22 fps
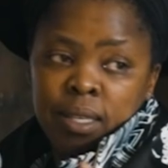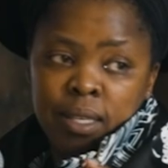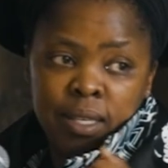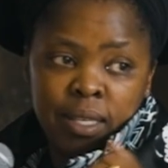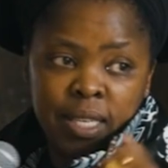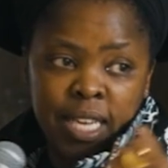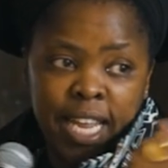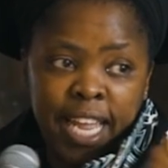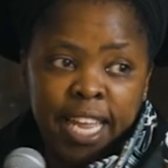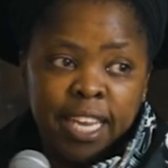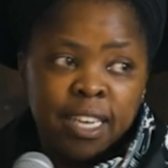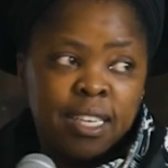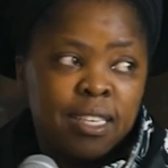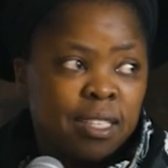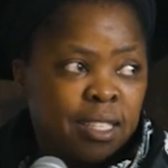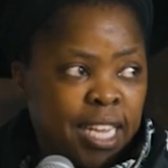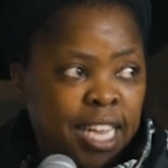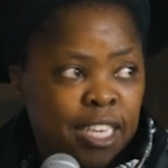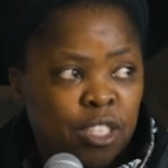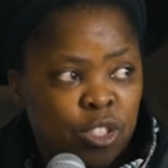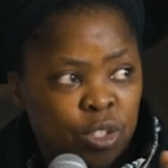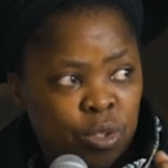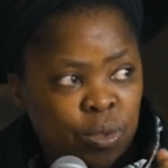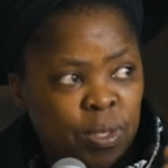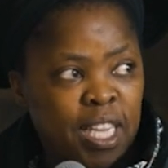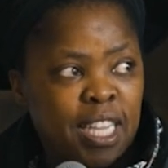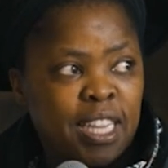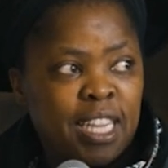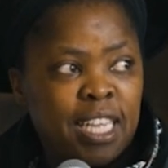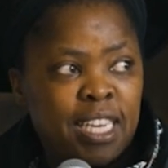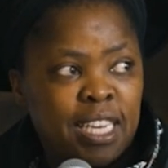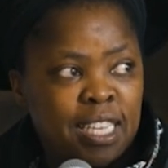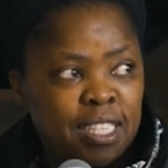Then that
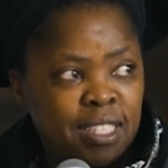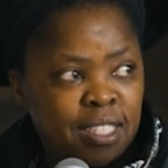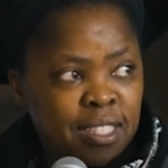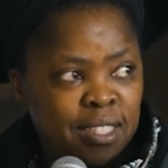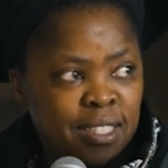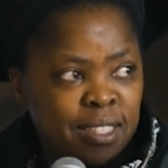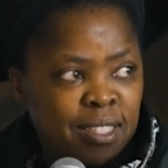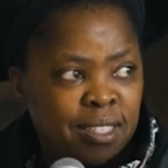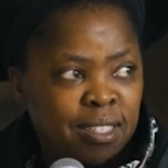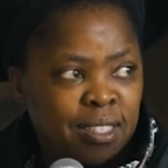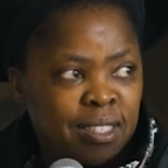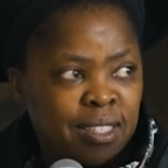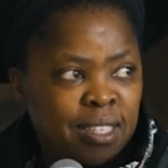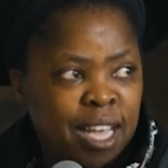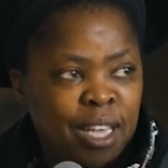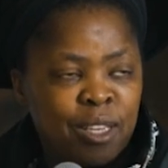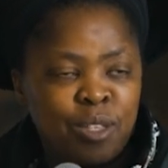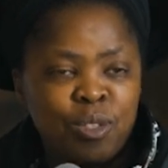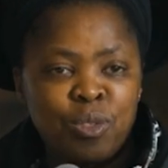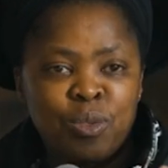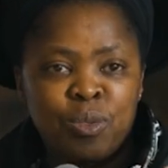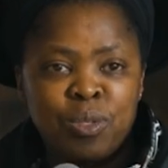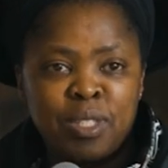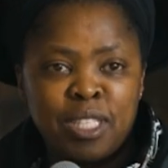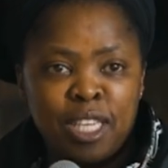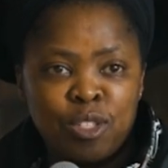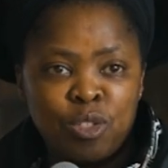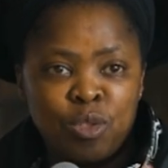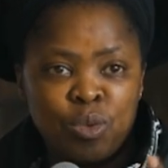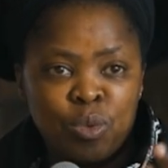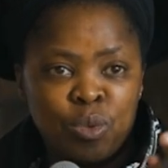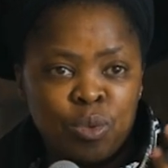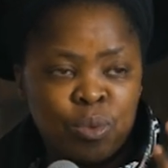togetherness. I used to say
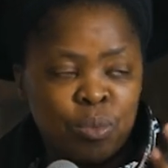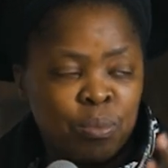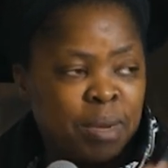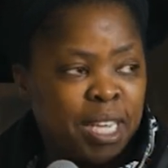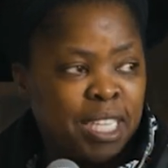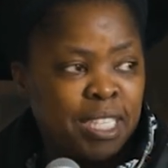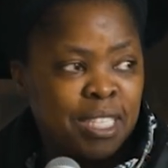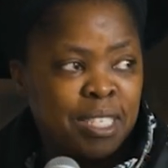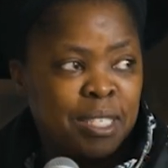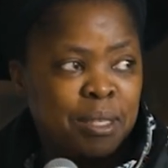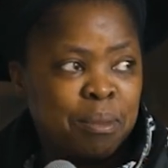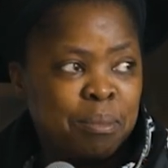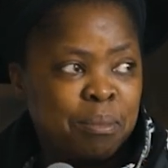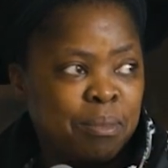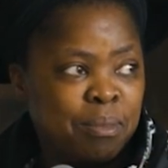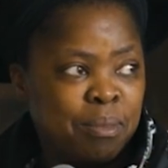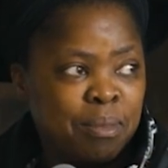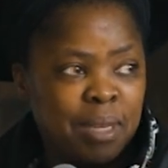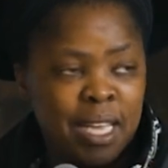to my team,